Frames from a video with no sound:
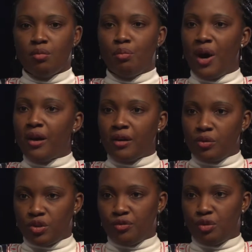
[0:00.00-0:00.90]

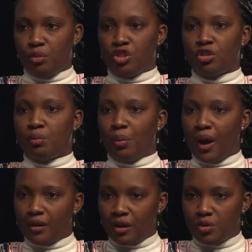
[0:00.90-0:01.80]
background information,
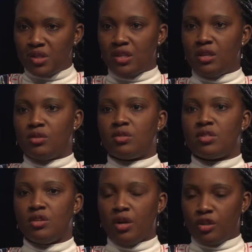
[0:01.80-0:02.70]
background
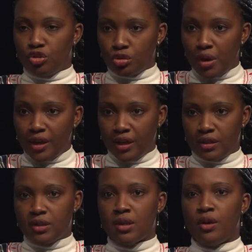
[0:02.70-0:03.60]
skills, and
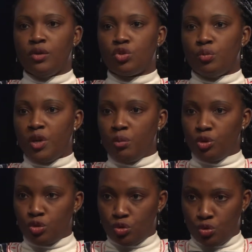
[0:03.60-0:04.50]
trainings to be
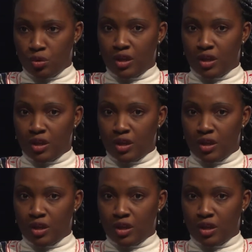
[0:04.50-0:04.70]
able to do